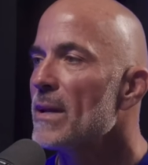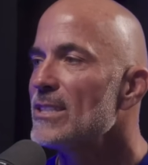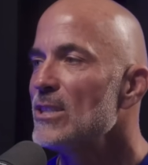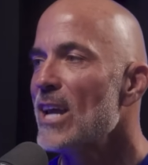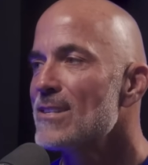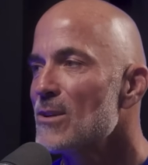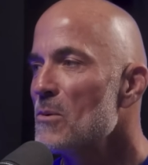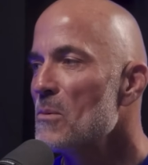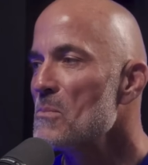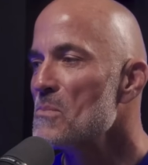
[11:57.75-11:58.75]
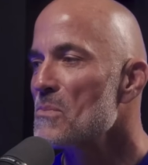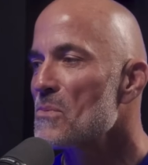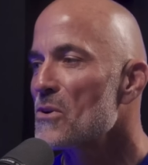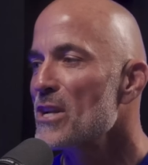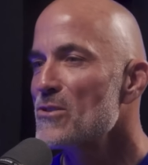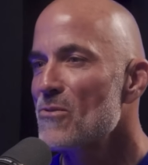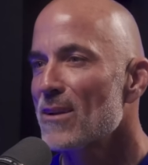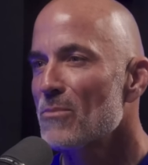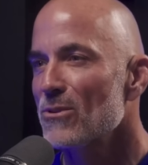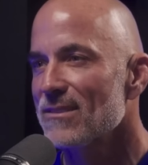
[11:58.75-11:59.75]
She has a pretty
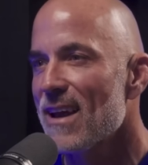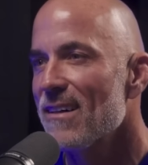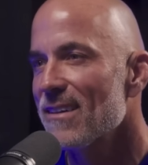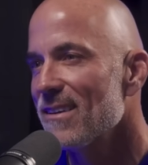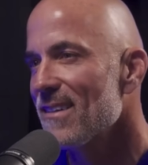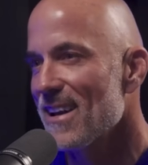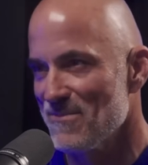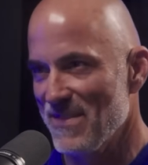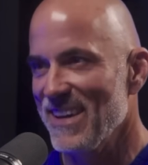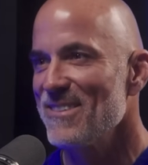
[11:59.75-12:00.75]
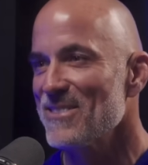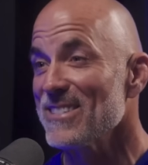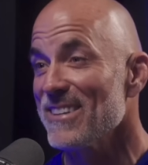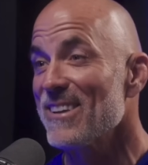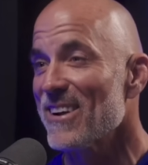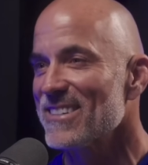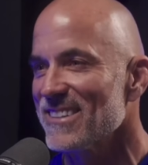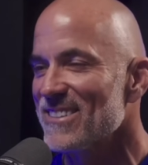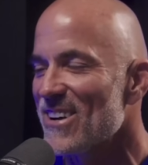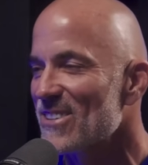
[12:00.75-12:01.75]
direct personality like me, which is interesting
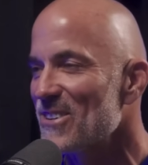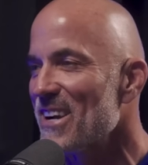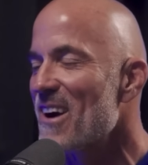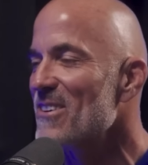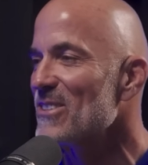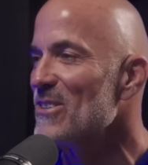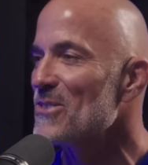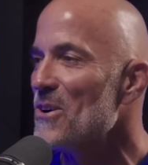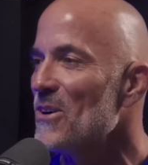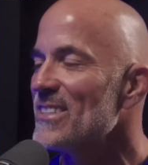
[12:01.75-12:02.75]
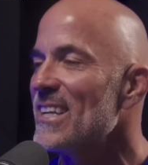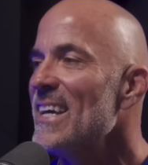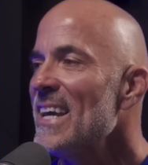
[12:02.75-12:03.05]
to talk to her now as an adult.